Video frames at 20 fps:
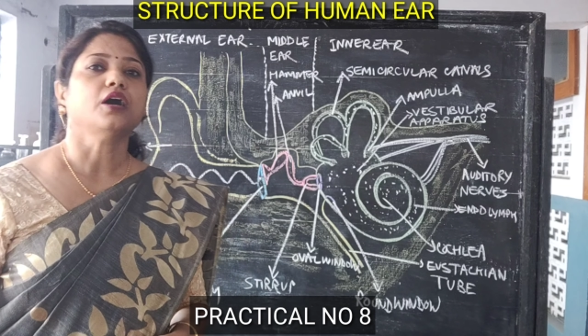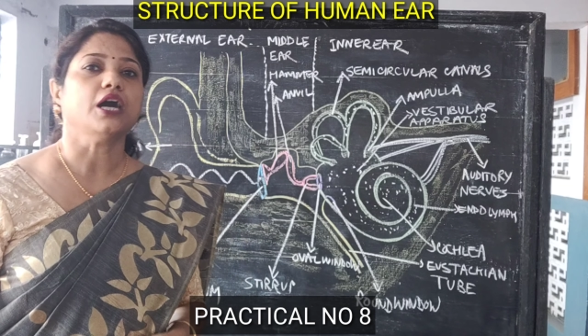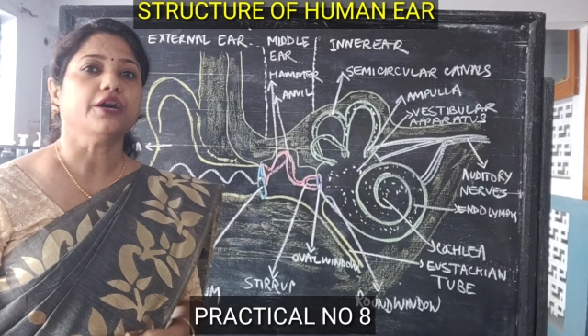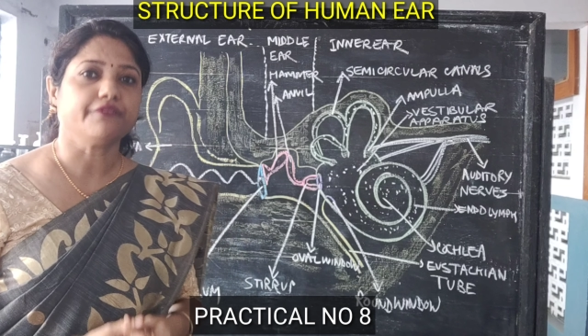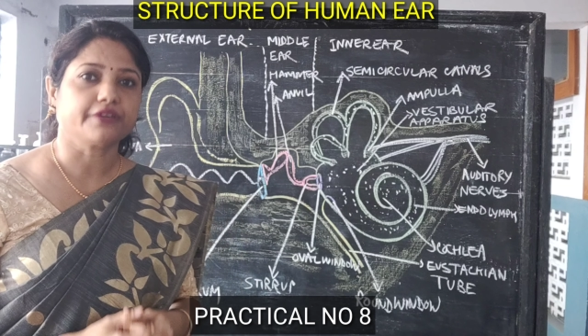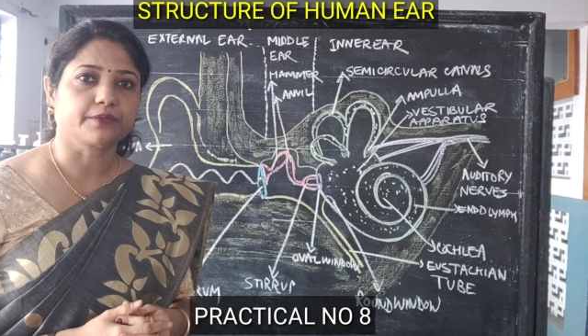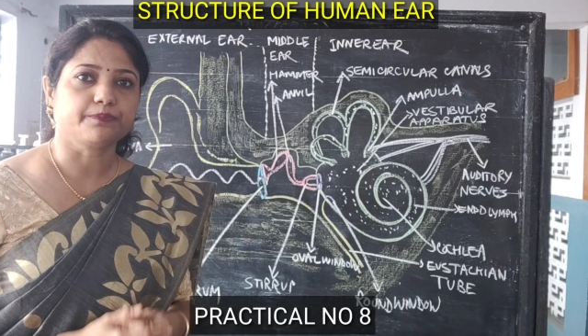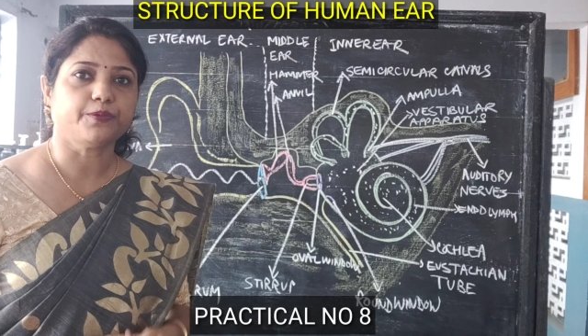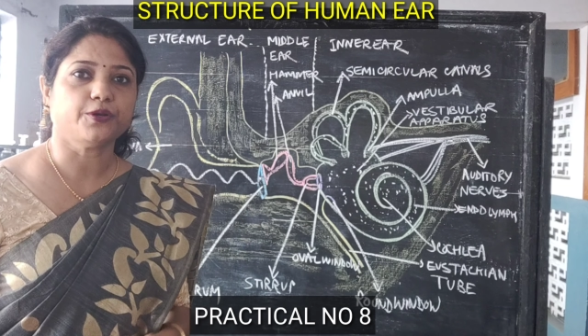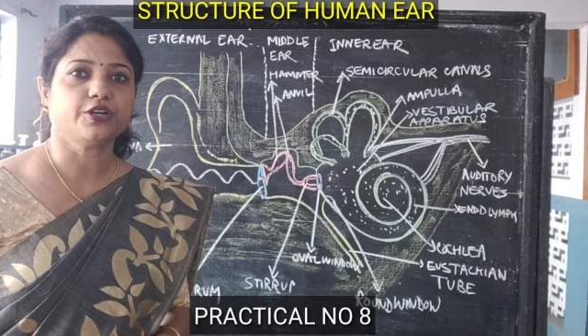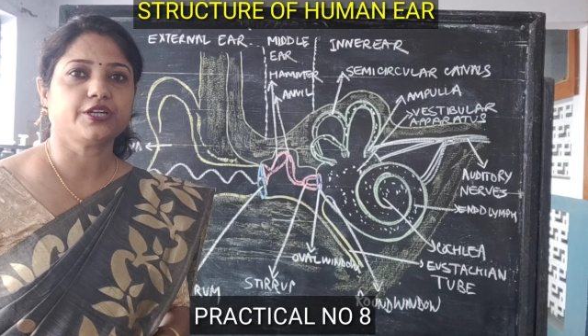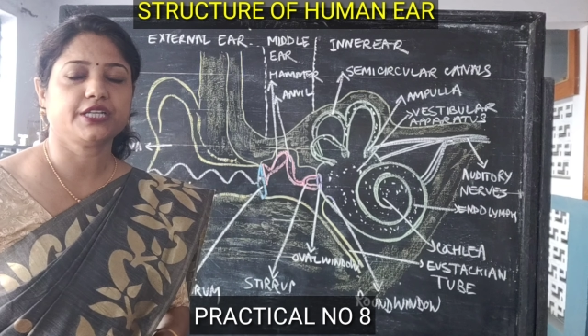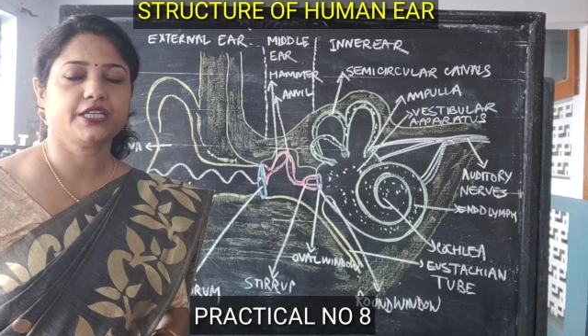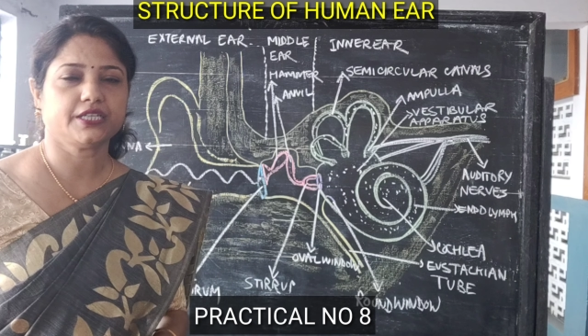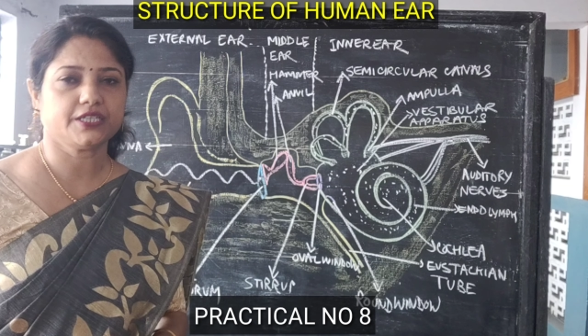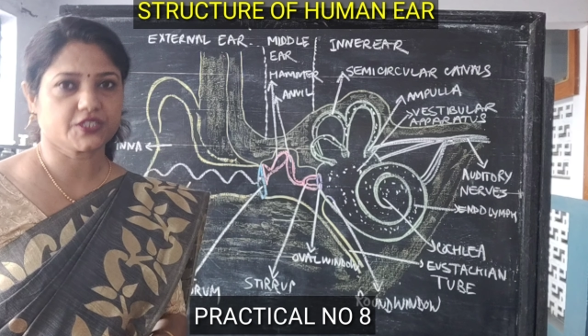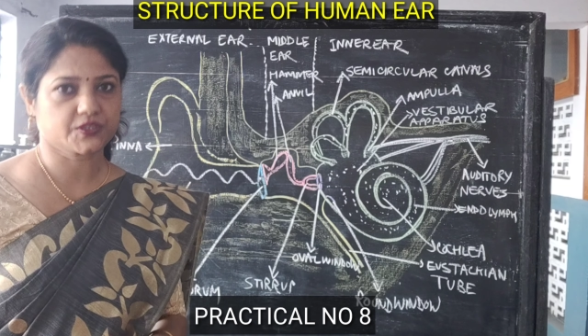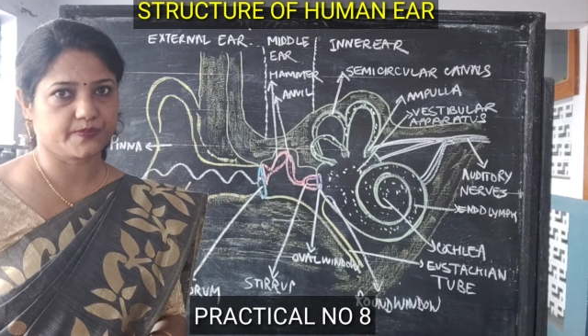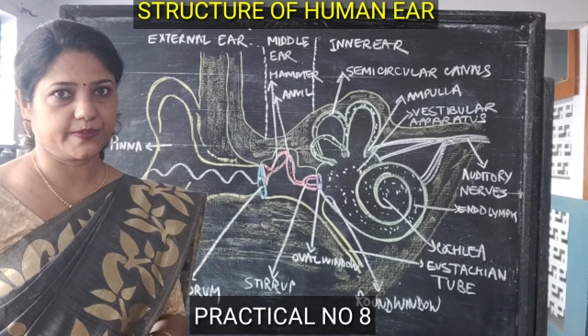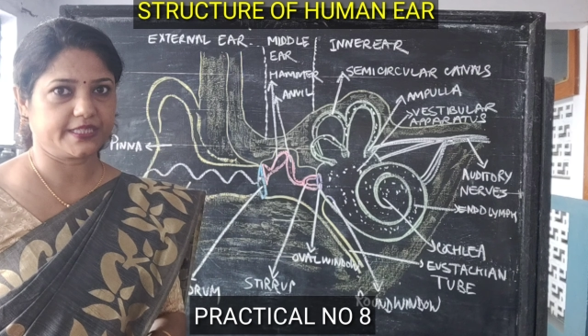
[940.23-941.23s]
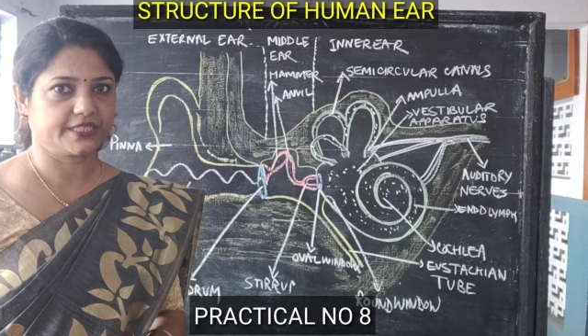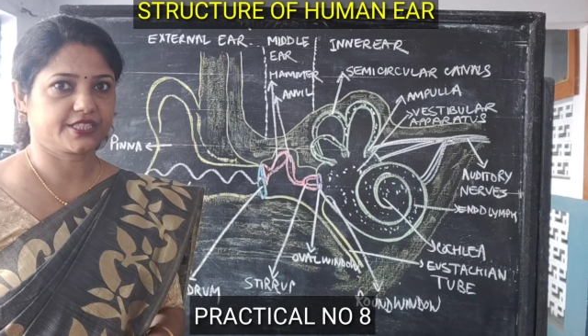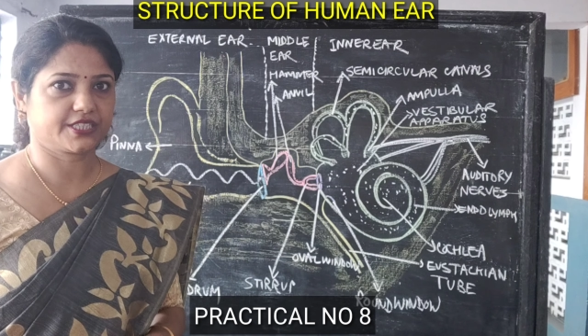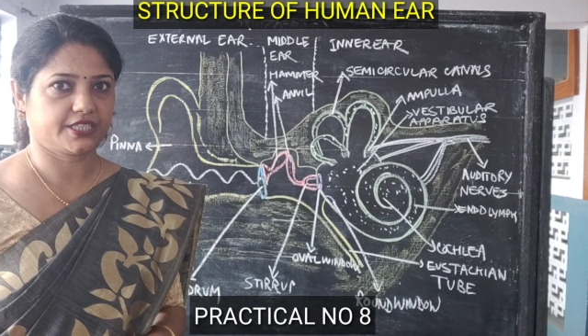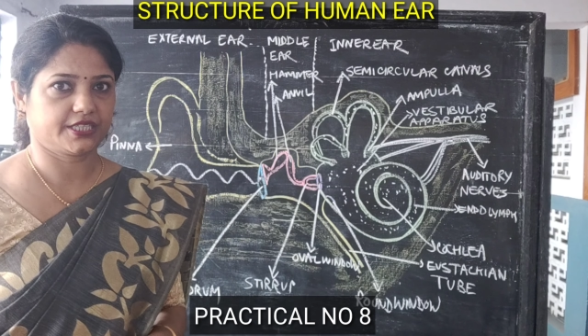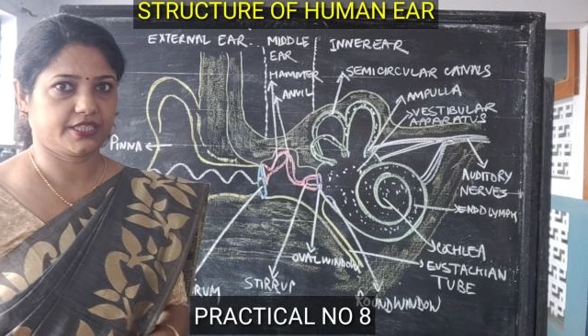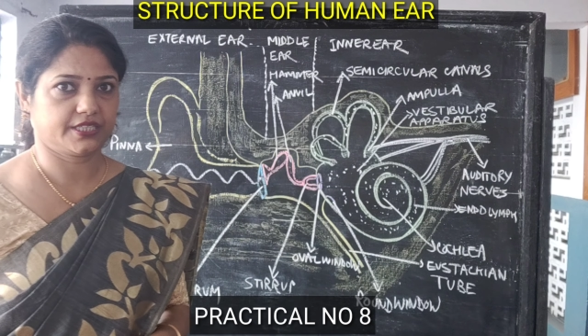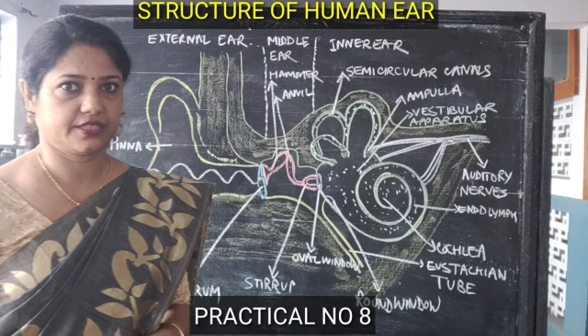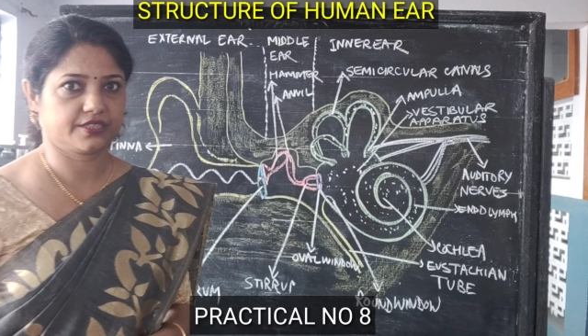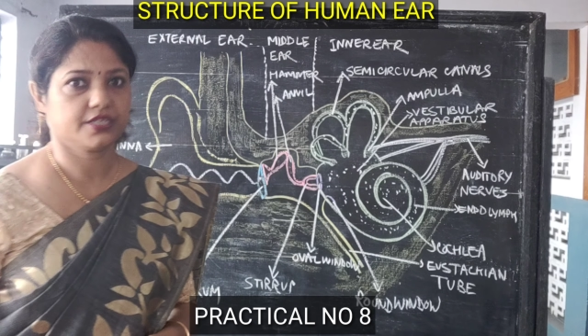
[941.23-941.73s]
our body is
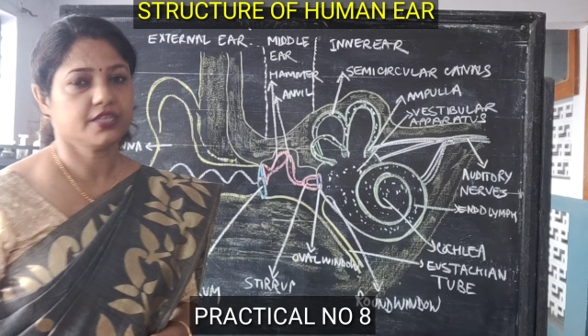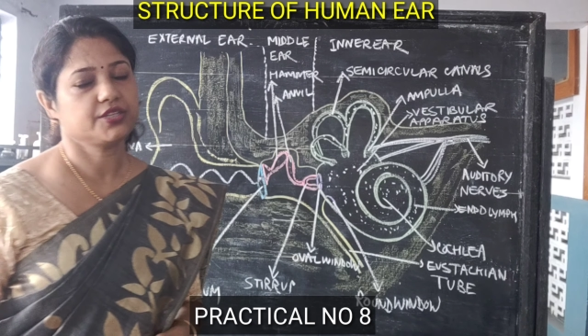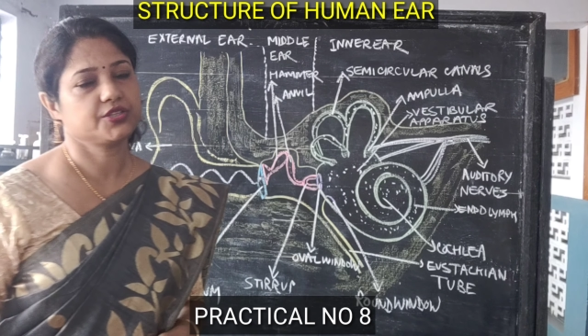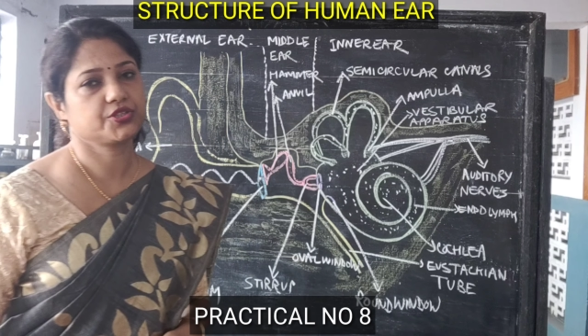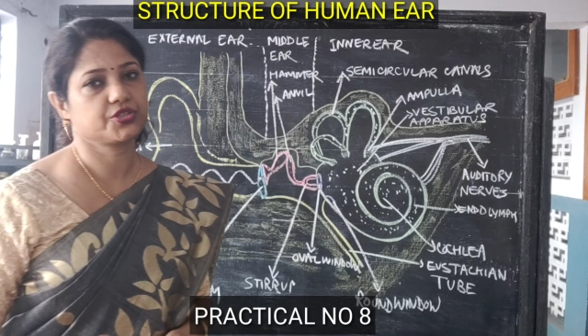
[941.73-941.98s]
maintained